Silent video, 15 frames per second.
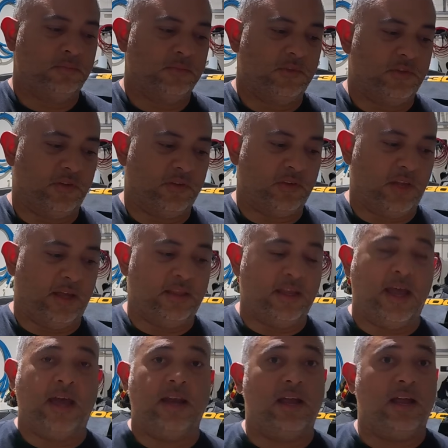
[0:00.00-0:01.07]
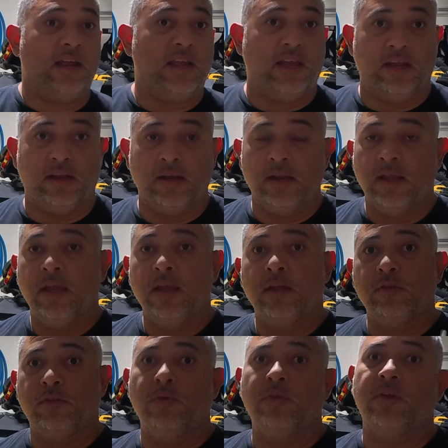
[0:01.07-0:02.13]
Just like that. Again,
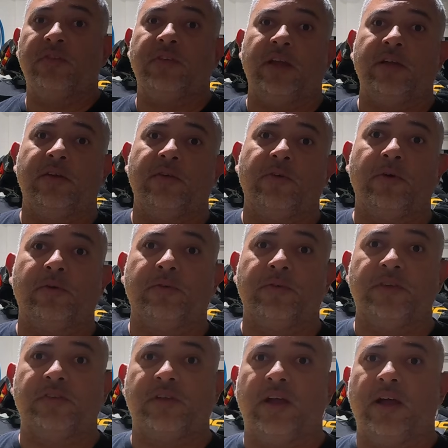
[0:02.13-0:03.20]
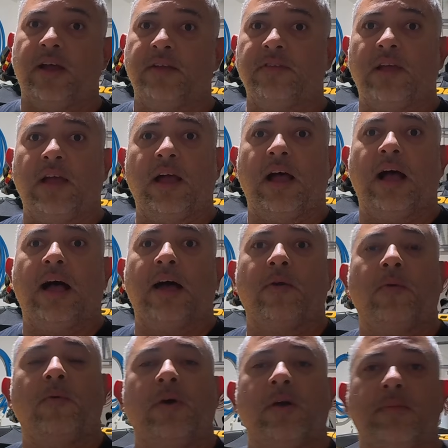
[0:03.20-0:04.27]
do this at your own risk, guys. I don't wanna